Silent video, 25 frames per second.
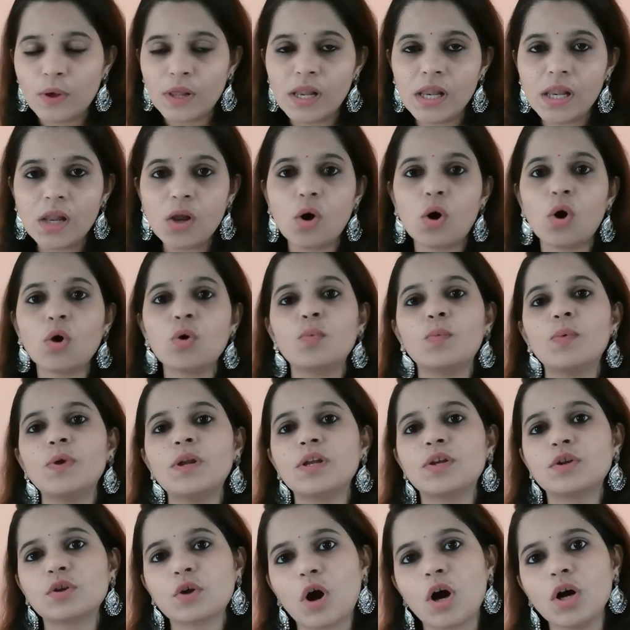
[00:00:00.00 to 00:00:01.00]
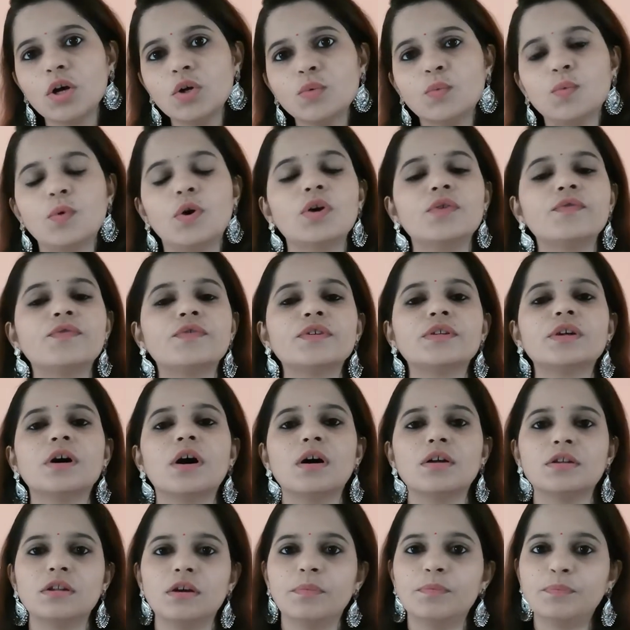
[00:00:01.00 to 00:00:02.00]
will or will not work for the
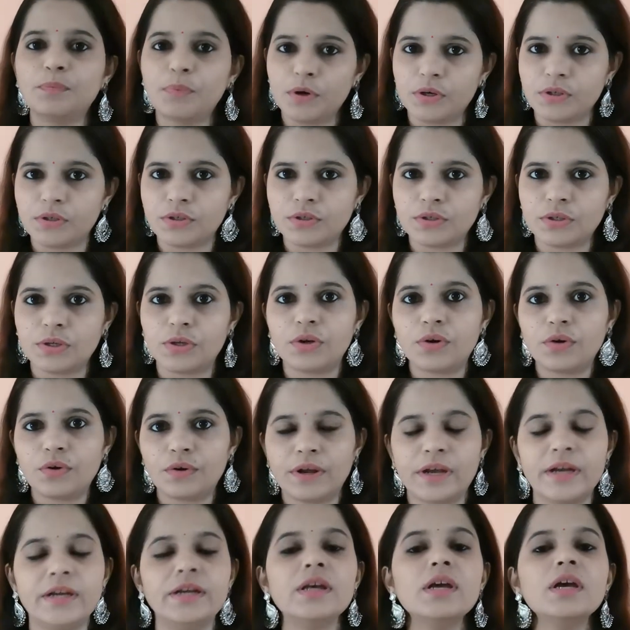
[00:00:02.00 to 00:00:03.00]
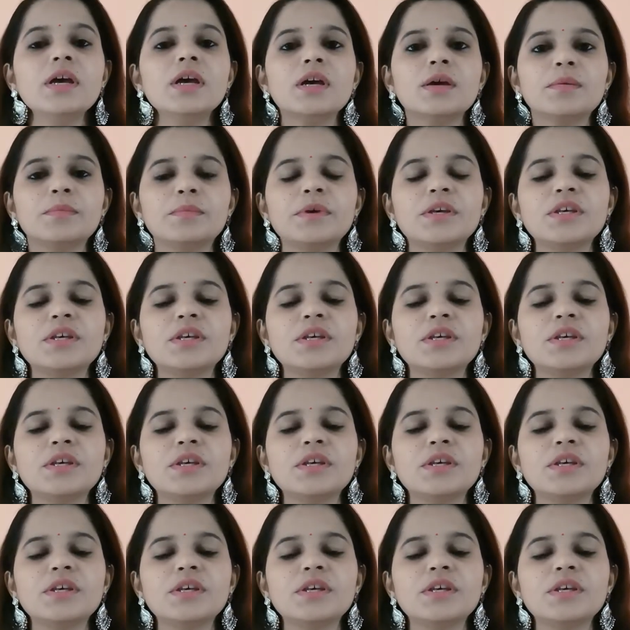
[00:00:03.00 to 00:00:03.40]
other person, right?